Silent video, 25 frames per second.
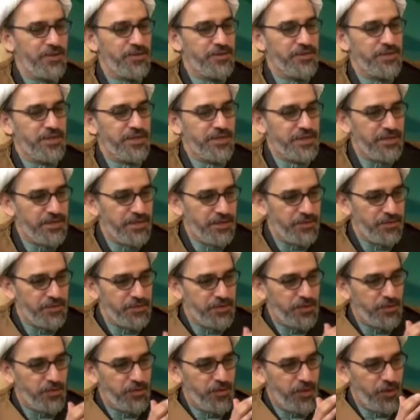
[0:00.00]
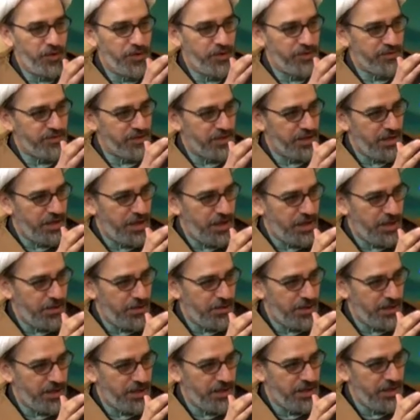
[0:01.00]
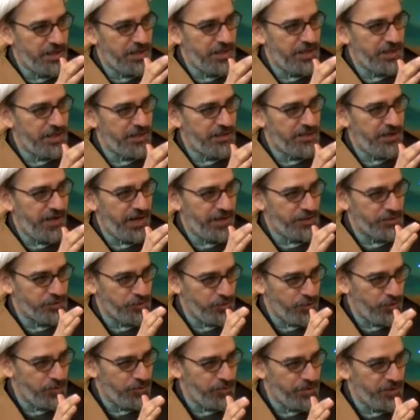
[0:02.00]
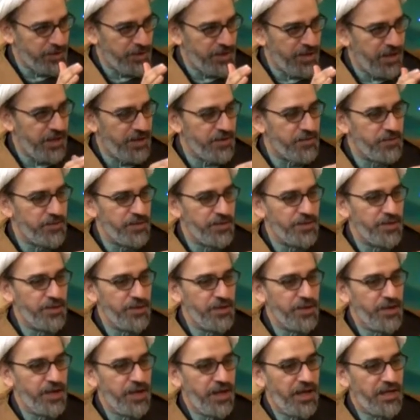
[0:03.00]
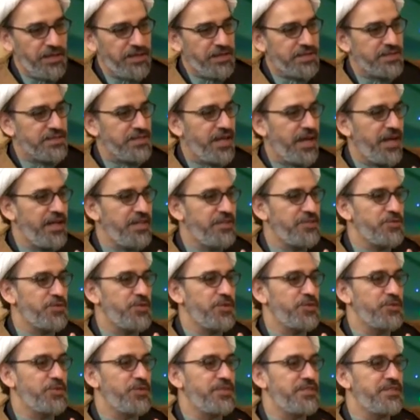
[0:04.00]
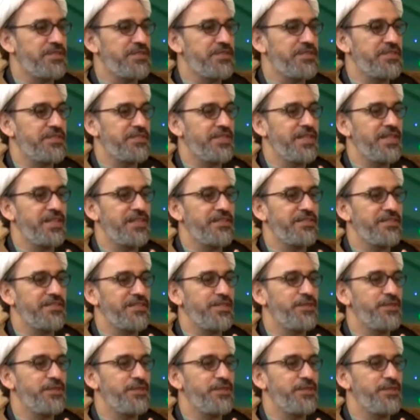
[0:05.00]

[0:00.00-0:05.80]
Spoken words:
the wall of the Kaaba cracks open, and the signs which we still see